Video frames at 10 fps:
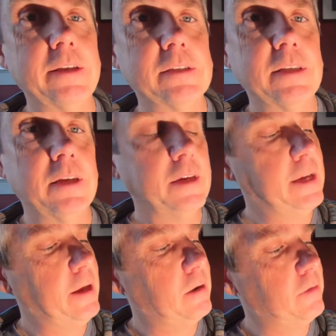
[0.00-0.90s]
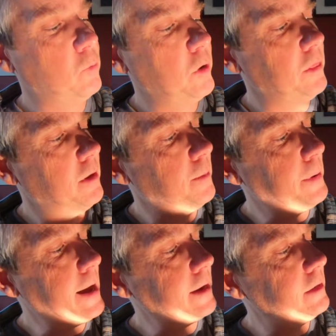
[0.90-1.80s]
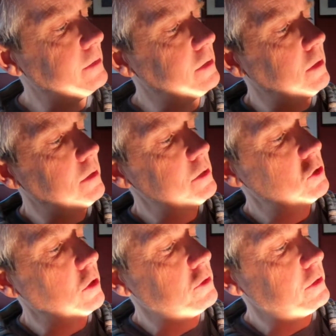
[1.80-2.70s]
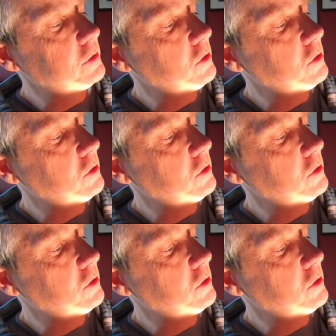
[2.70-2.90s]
as the indicator of when the pack is done discharging.